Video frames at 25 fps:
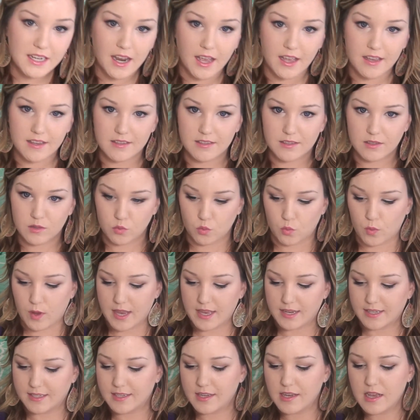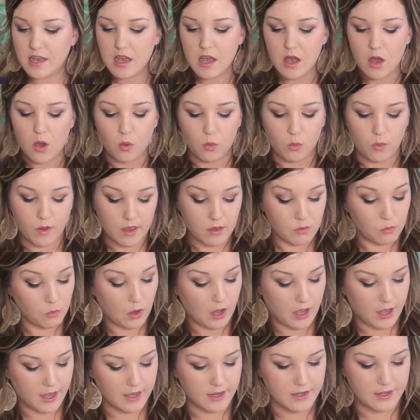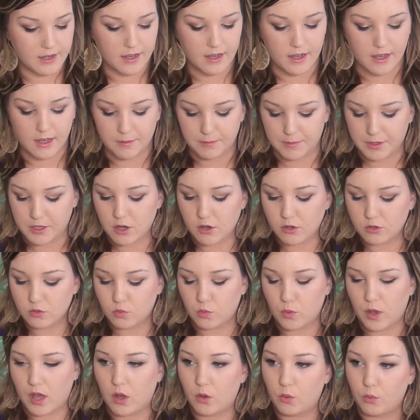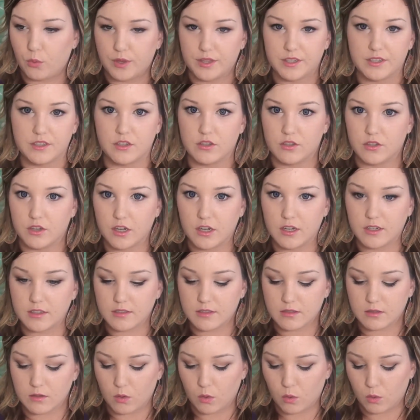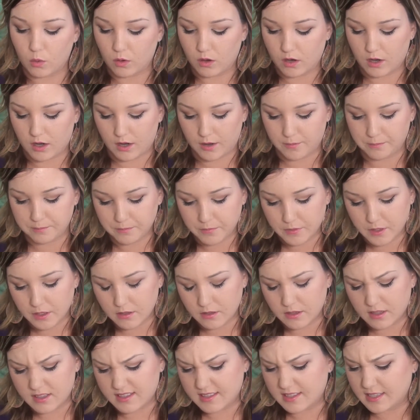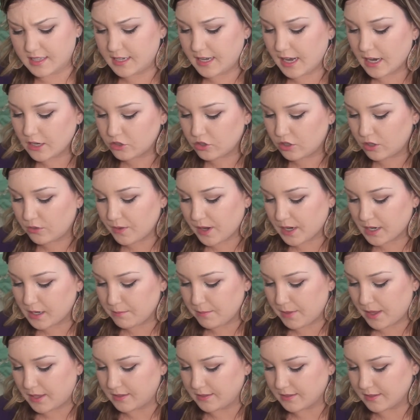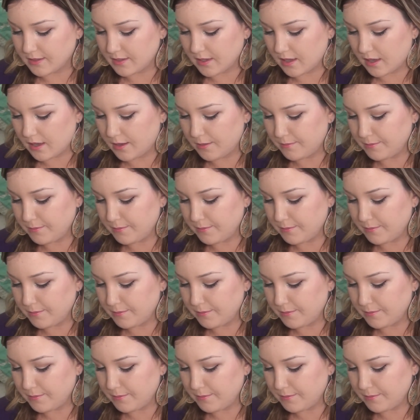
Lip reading: nice, sweet white wine. It goes well with desserts, or let's see, it actually recommends